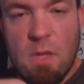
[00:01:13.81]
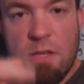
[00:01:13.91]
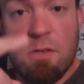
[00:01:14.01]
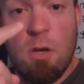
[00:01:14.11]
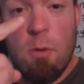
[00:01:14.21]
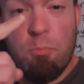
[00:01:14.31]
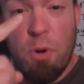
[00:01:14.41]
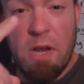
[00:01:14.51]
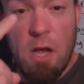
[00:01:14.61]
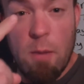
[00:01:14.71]
It's going to
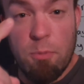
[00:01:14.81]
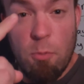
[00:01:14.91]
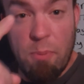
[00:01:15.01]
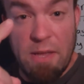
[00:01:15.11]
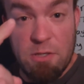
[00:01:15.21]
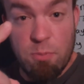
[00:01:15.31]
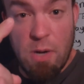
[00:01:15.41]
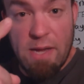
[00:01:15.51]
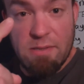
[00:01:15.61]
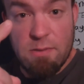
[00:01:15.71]
bring up your bench
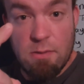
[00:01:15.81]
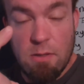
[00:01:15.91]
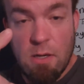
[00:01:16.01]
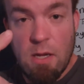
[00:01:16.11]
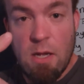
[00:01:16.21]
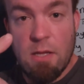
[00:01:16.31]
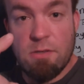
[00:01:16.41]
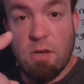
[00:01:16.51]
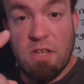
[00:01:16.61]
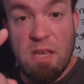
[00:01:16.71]
press.
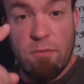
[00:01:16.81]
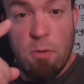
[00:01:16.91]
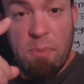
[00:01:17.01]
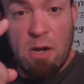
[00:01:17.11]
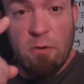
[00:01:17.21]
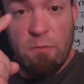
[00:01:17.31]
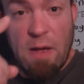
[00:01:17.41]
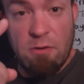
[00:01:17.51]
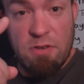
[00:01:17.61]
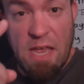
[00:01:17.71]
It's going to give you a better
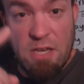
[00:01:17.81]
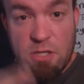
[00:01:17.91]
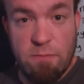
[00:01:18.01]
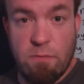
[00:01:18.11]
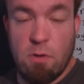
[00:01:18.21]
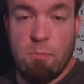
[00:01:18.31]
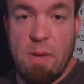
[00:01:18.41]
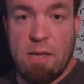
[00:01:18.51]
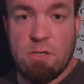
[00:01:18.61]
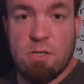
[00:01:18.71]
foundation for the
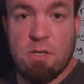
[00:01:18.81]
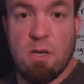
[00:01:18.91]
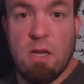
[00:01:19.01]
bench.